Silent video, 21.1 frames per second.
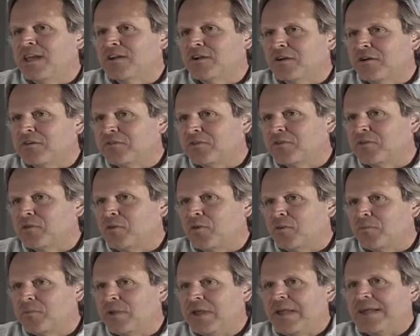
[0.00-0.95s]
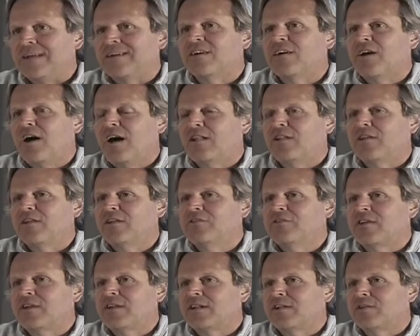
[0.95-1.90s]
in art school and being in
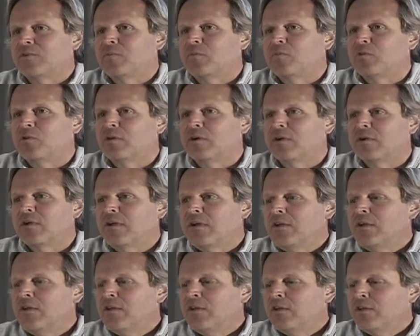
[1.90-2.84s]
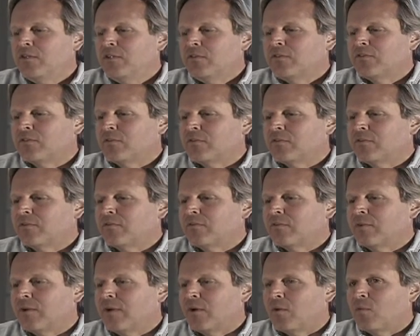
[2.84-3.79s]
college, I had a little more sort
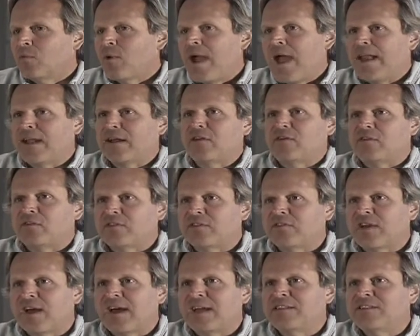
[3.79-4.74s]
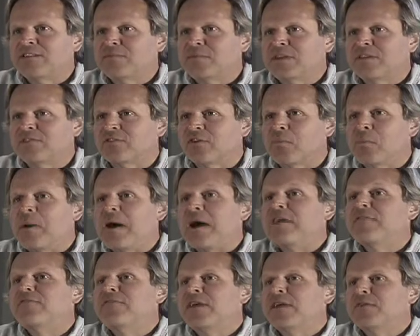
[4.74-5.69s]
of radical side to me. So
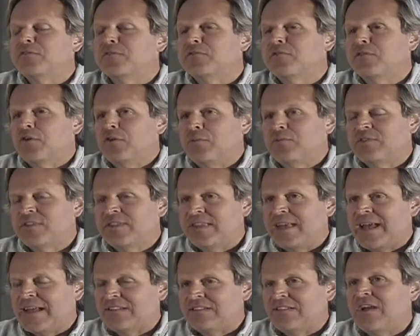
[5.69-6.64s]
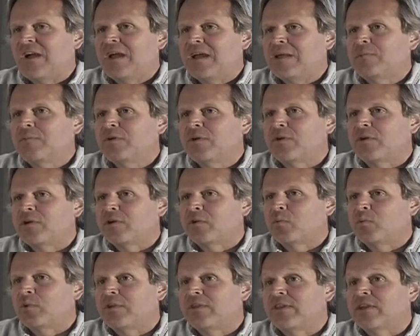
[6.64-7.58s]
my favorite films at that time period
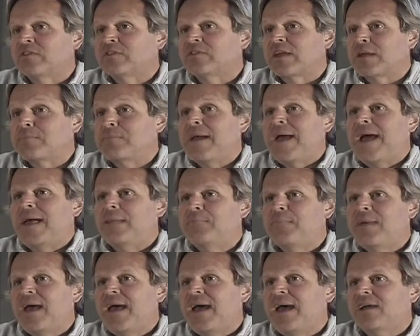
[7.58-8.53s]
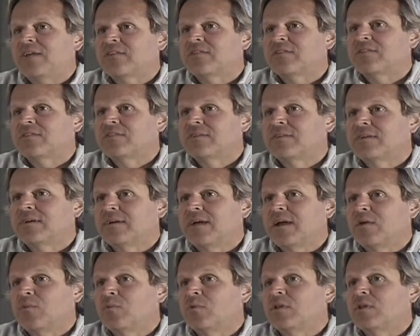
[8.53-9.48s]
were things like Mad Max.
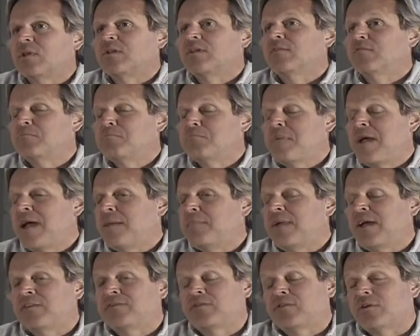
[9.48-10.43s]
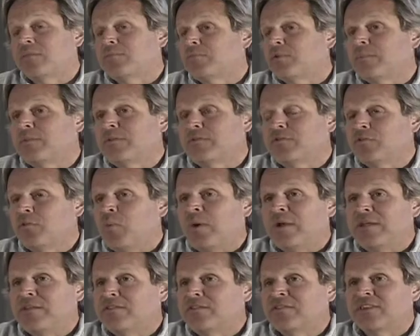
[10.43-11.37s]
I really loved Mad Max. I saw it probably
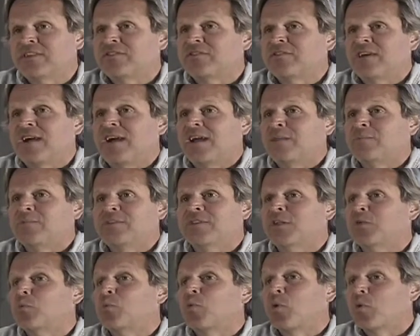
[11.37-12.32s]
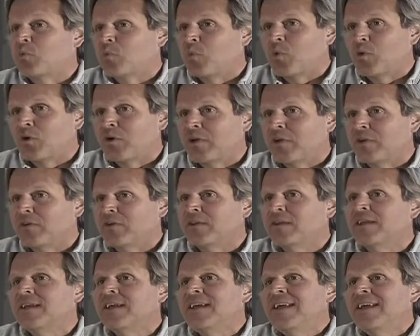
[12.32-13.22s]
26 times, and then Road Warrior,